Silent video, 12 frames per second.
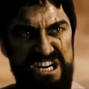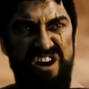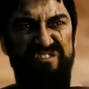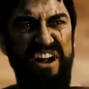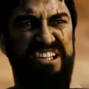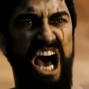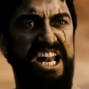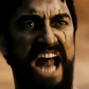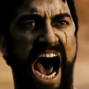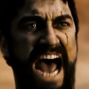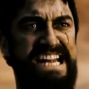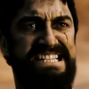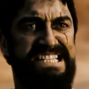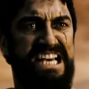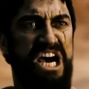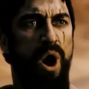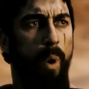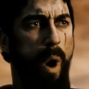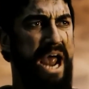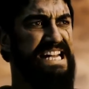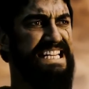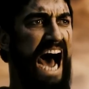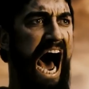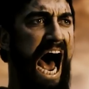But tonight, we
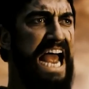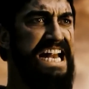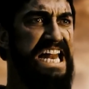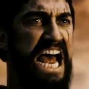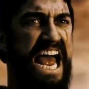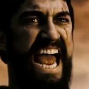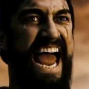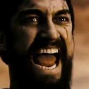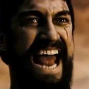dine in